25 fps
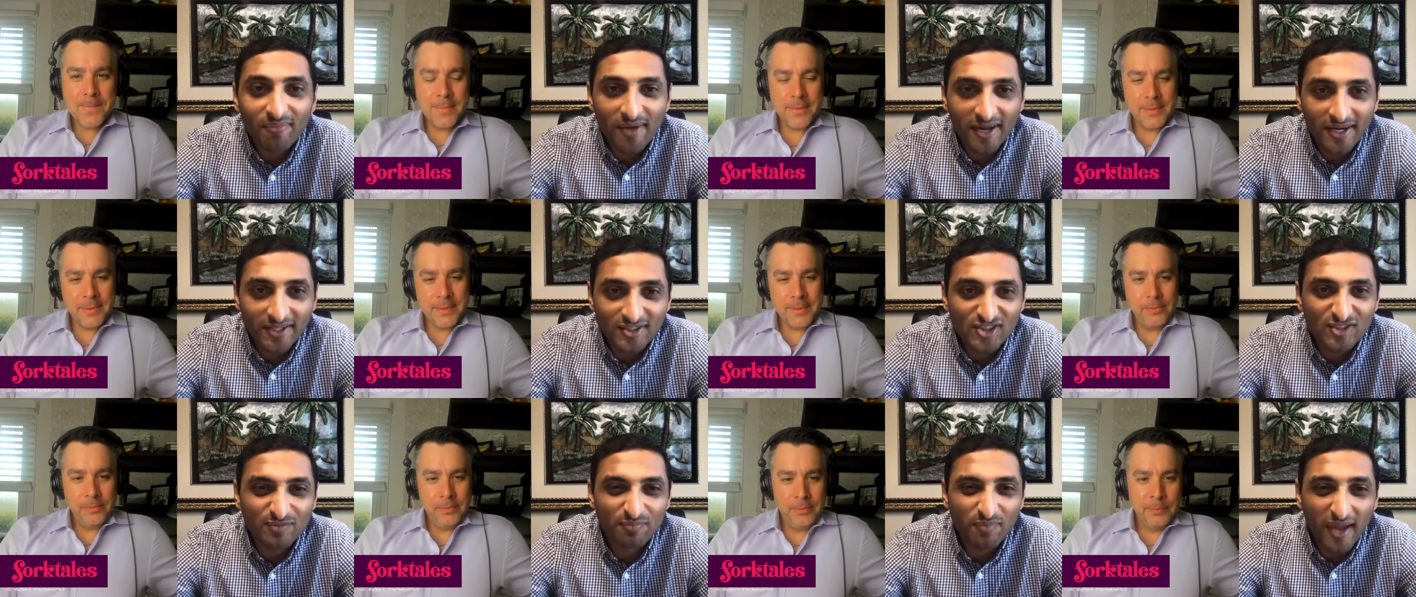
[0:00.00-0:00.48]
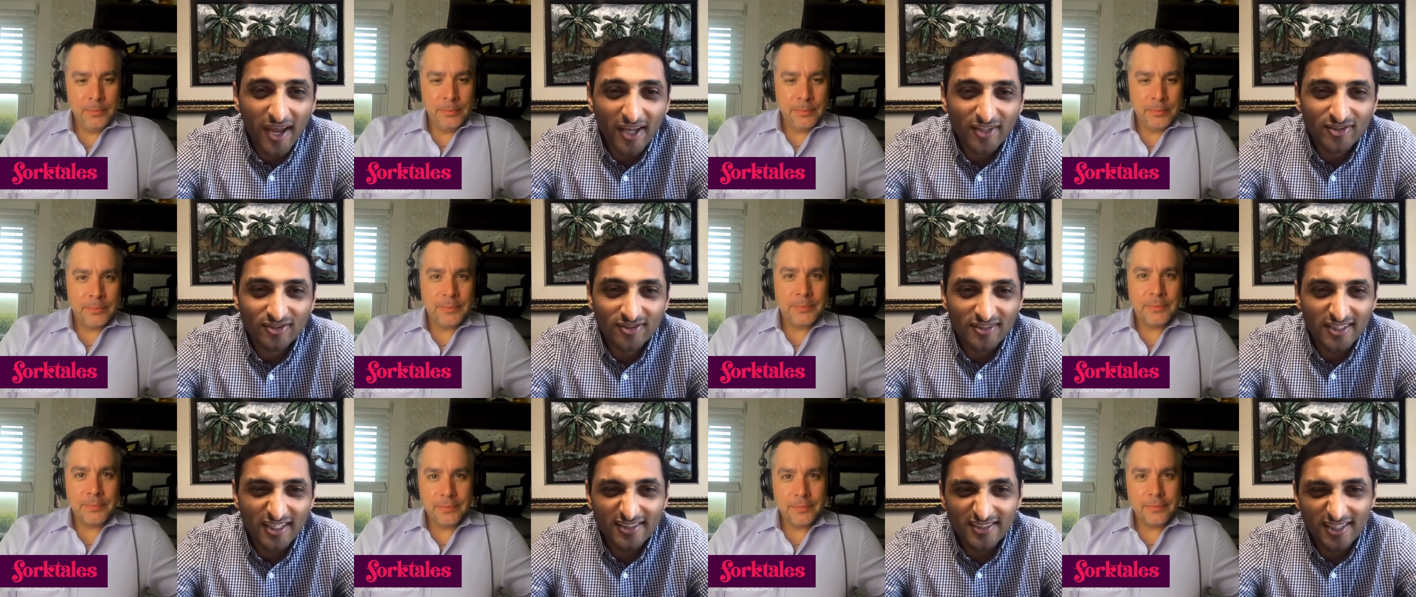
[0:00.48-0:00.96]
Speaker 1: about a
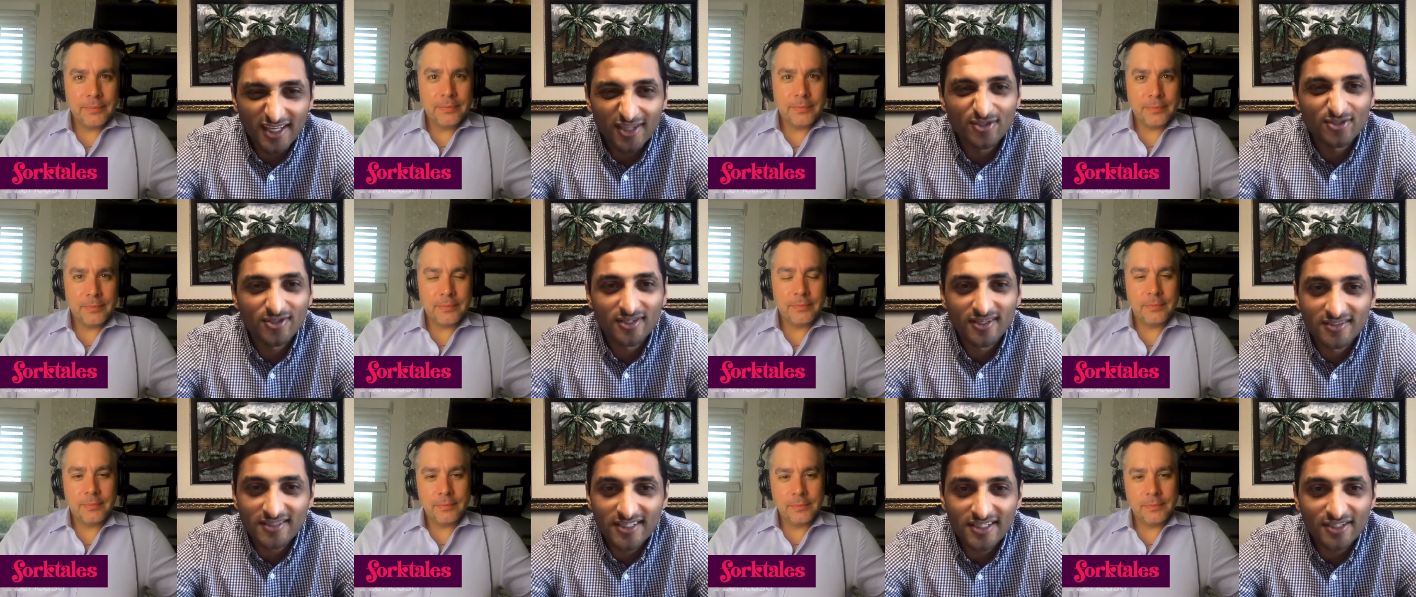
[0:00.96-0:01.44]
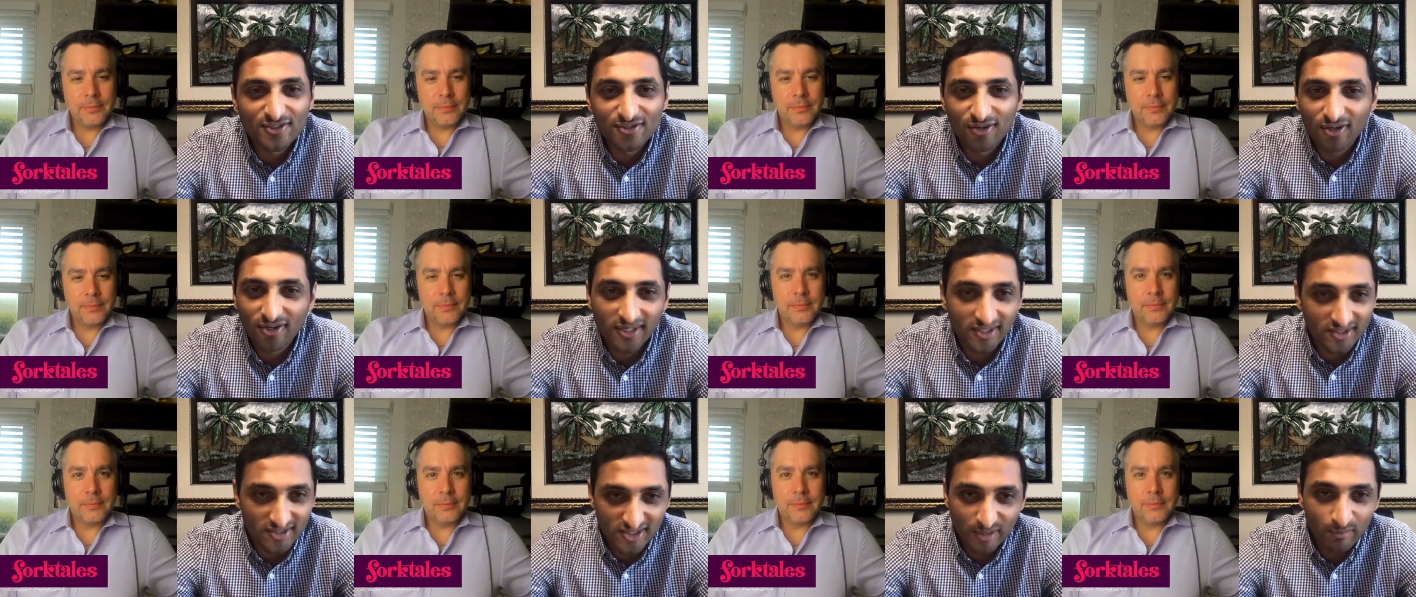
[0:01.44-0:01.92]
space and the attention to
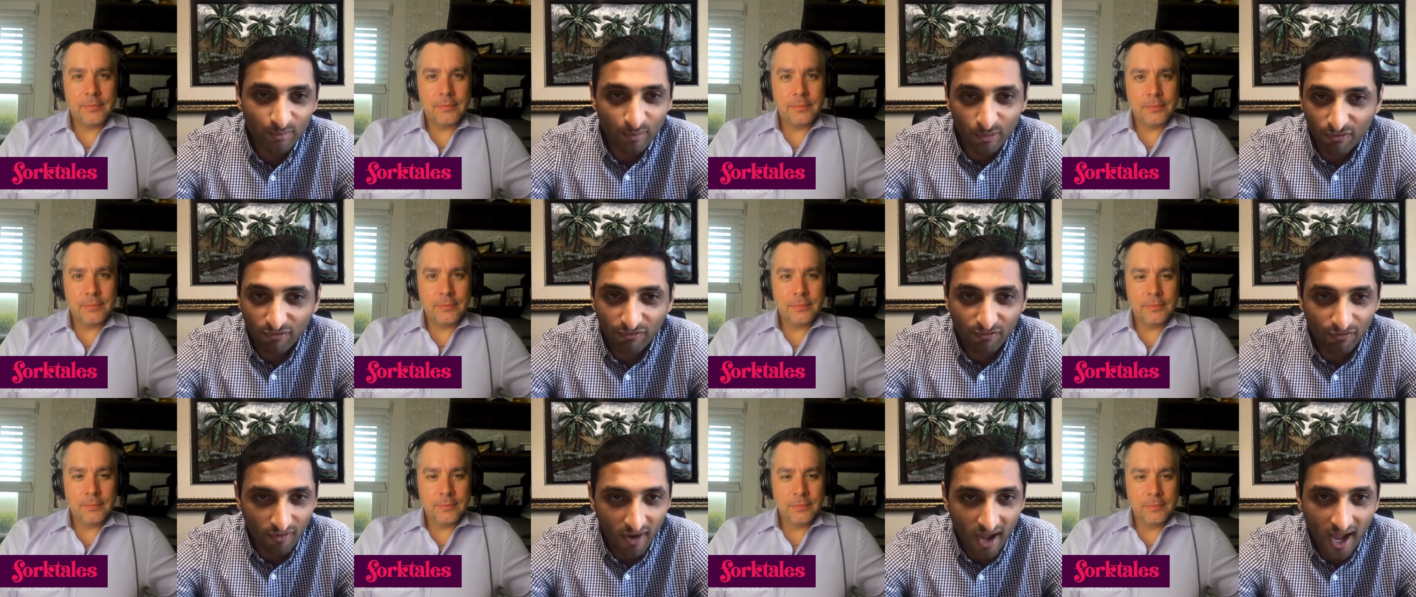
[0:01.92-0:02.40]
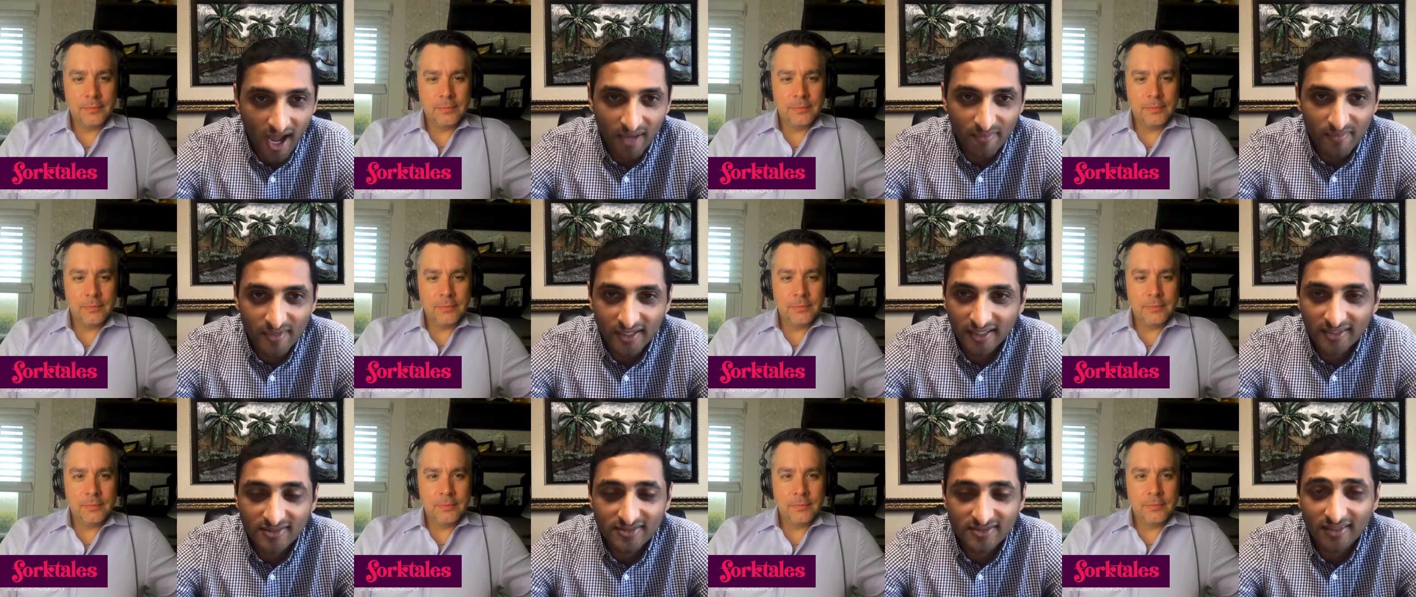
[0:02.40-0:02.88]
detail on a simple fry
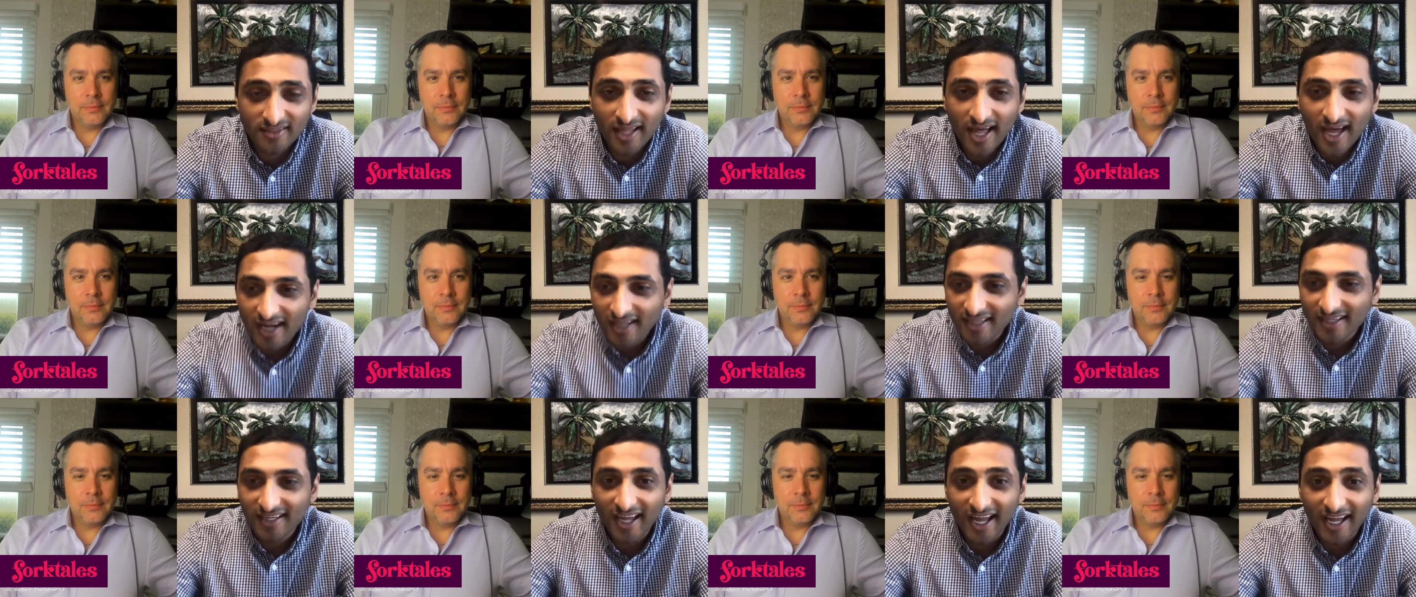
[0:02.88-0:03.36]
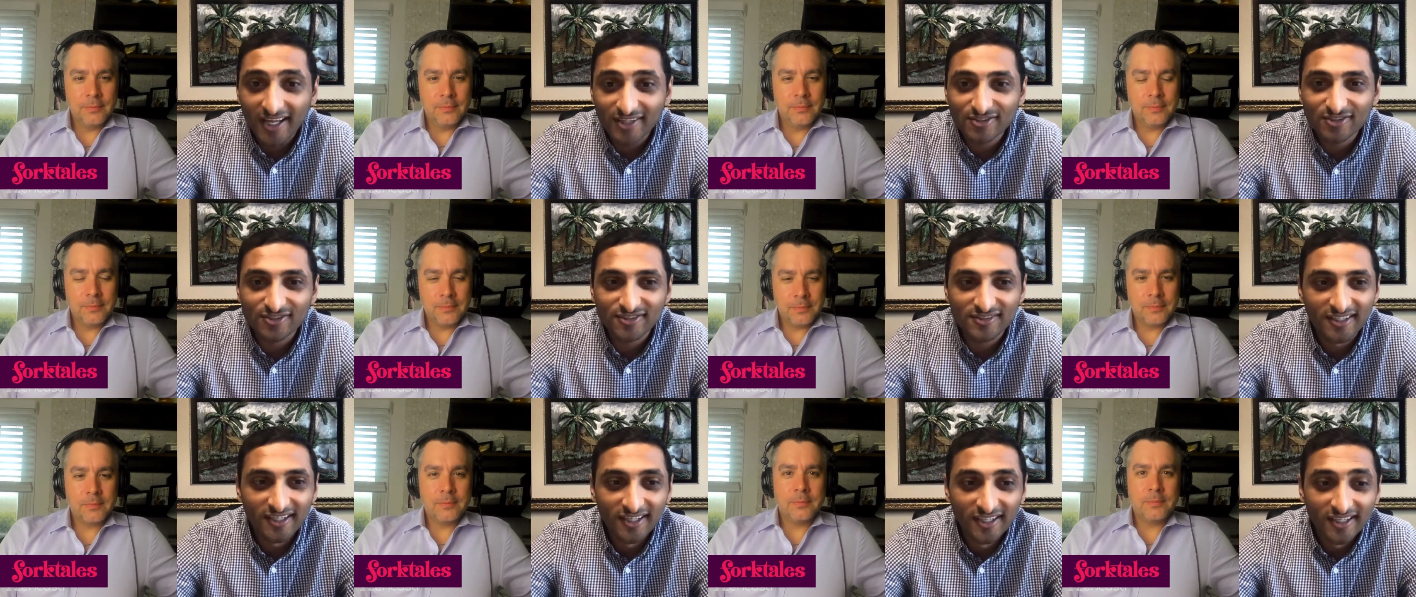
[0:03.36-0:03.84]
because a lot of
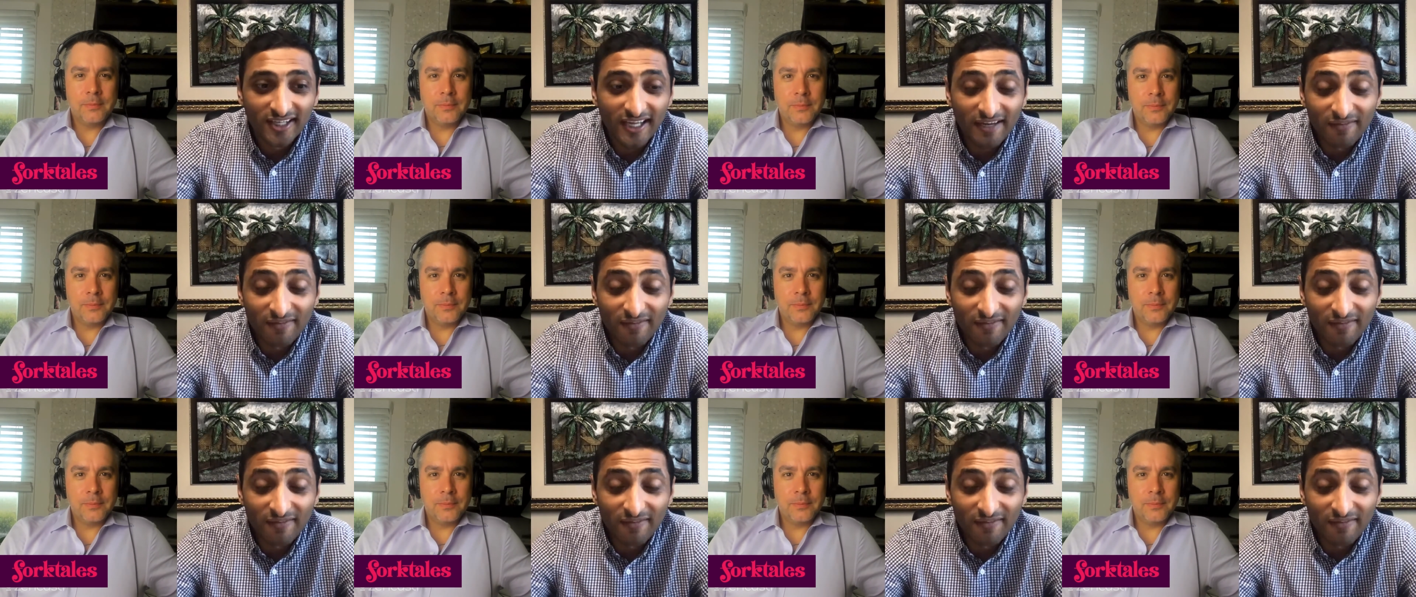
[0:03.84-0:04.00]
guests,